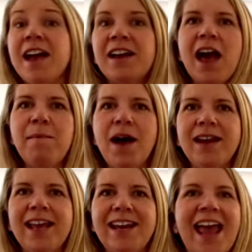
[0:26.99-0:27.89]
Come on
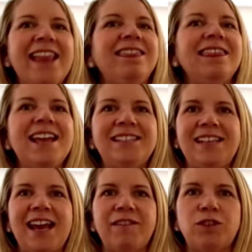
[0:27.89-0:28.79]
in and let's
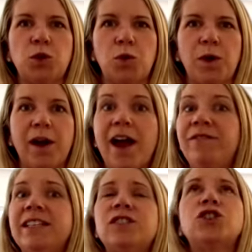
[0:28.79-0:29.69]
take a tour
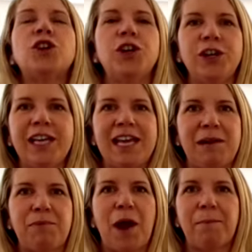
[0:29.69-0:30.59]
of this
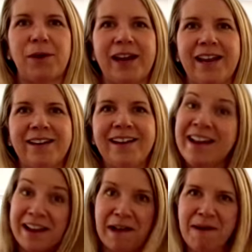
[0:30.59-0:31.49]
turnkey property.
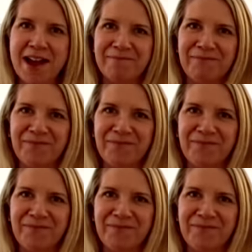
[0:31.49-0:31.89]
Come on.